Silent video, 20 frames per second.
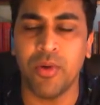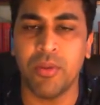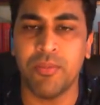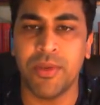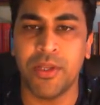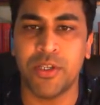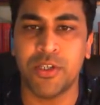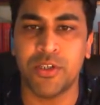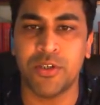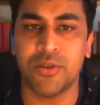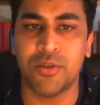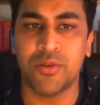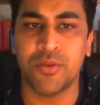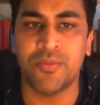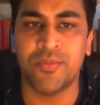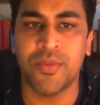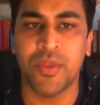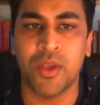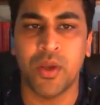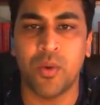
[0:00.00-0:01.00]
will be true
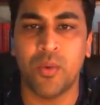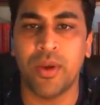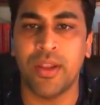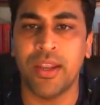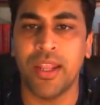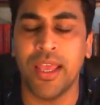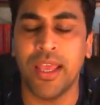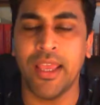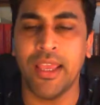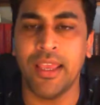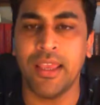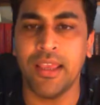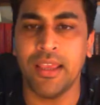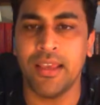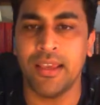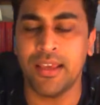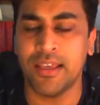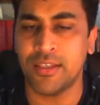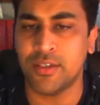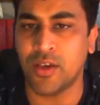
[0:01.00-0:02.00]
when
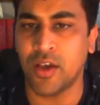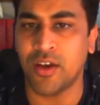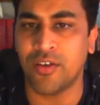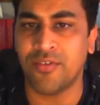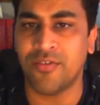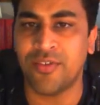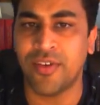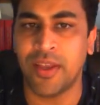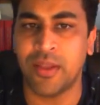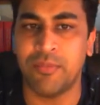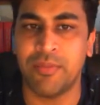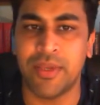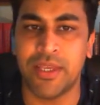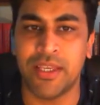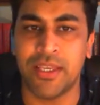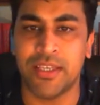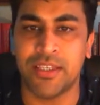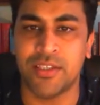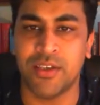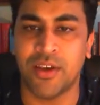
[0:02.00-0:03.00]
A is off and B
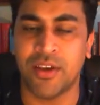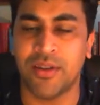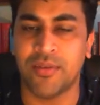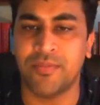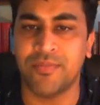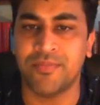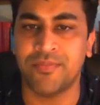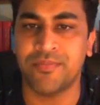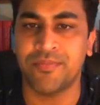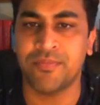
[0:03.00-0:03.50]
is on.